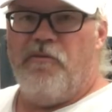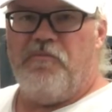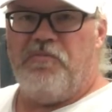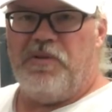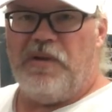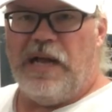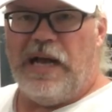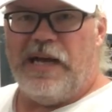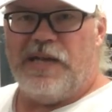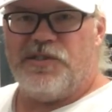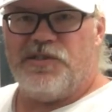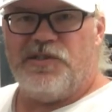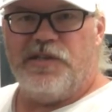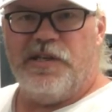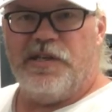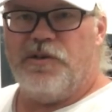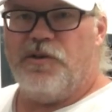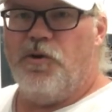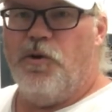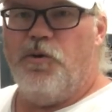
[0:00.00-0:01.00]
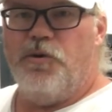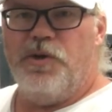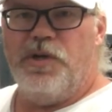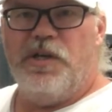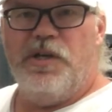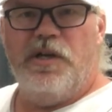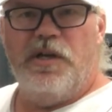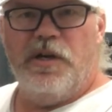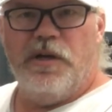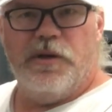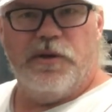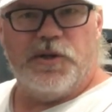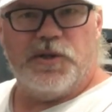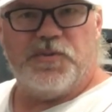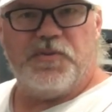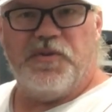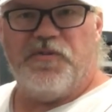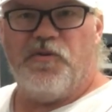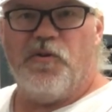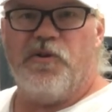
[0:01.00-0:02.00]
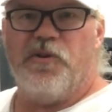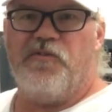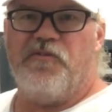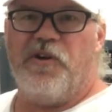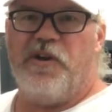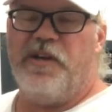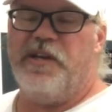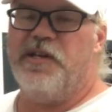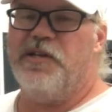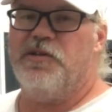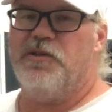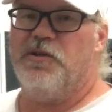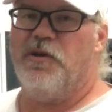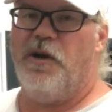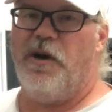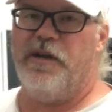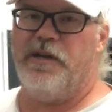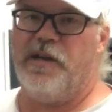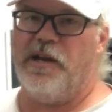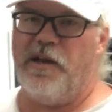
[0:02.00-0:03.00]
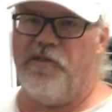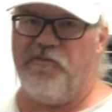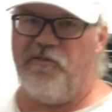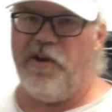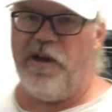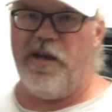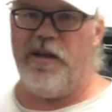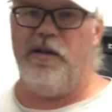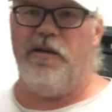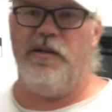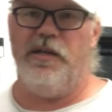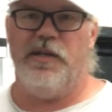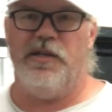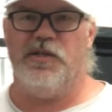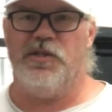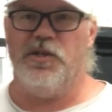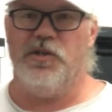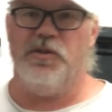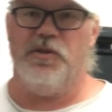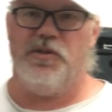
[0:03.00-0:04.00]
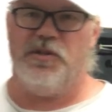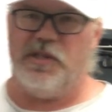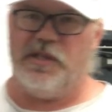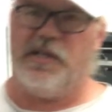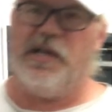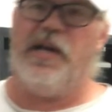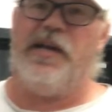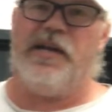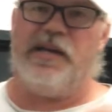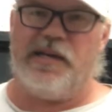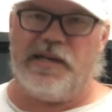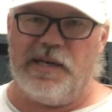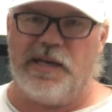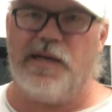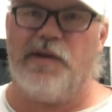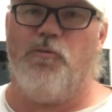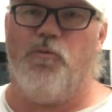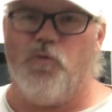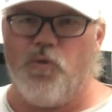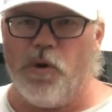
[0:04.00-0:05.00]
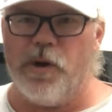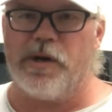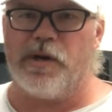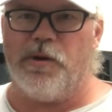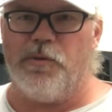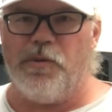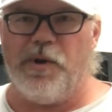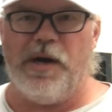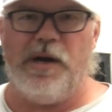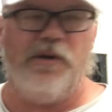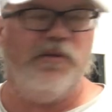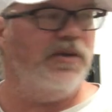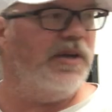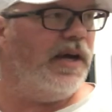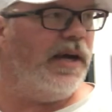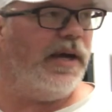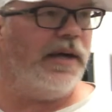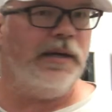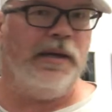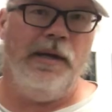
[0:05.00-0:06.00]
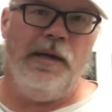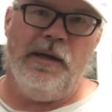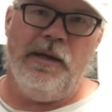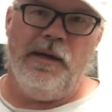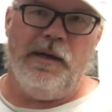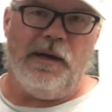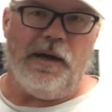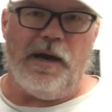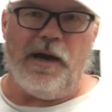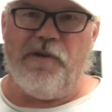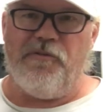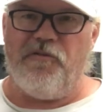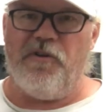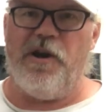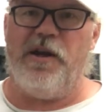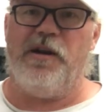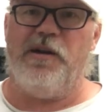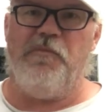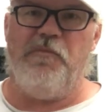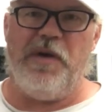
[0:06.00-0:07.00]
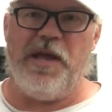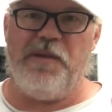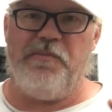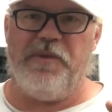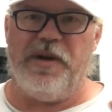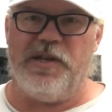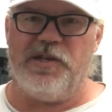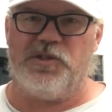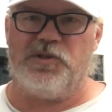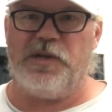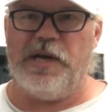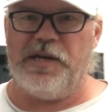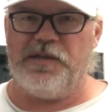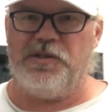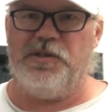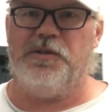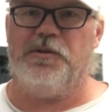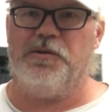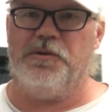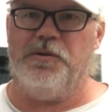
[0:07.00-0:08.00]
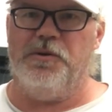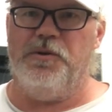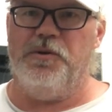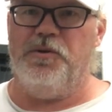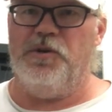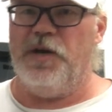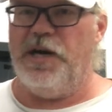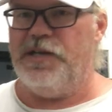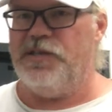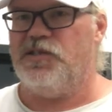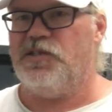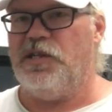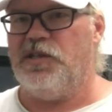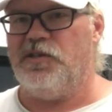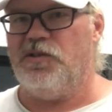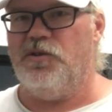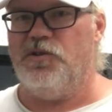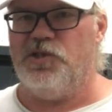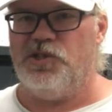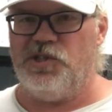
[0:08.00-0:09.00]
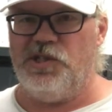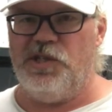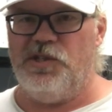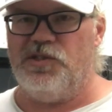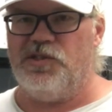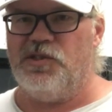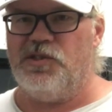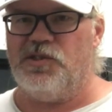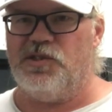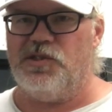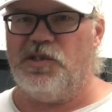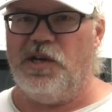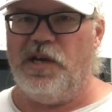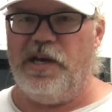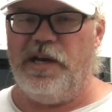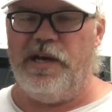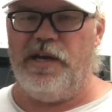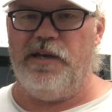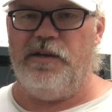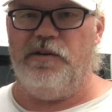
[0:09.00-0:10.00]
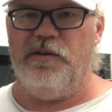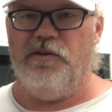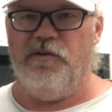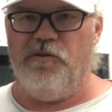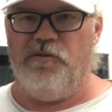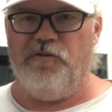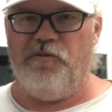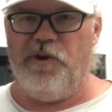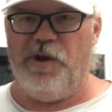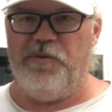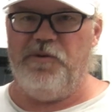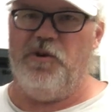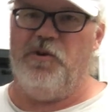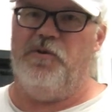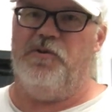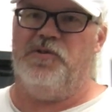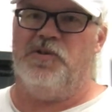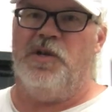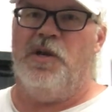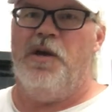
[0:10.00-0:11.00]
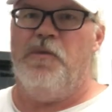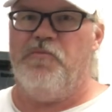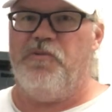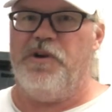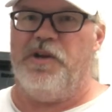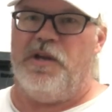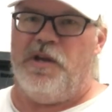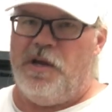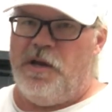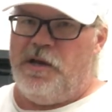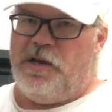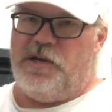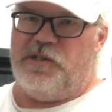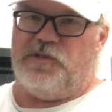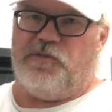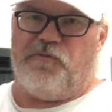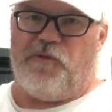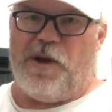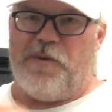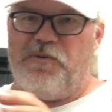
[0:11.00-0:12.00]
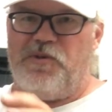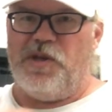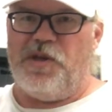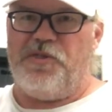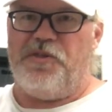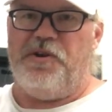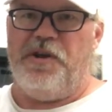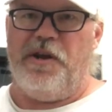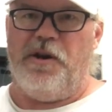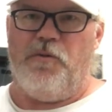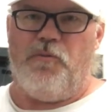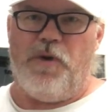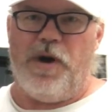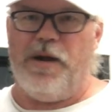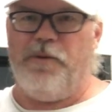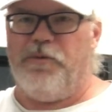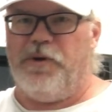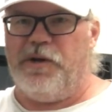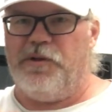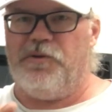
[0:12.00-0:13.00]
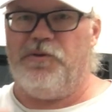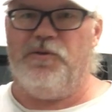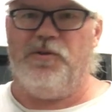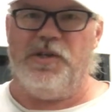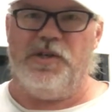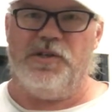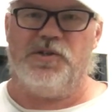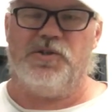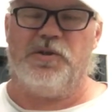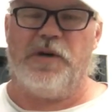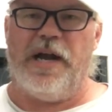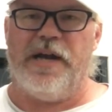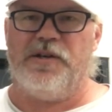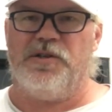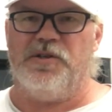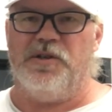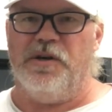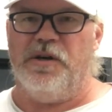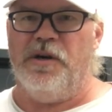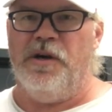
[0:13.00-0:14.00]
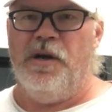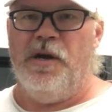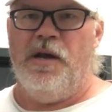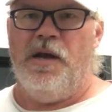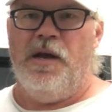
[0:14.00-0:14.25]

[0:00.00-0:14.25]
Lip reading: plastic go years before they finally get drawn, and I finally, to kind of work around that, I finally made my extracting crew not set those sheets aside or frame. You know, it was pretty, there's a frame with nothing in it. Why run it through the extractor?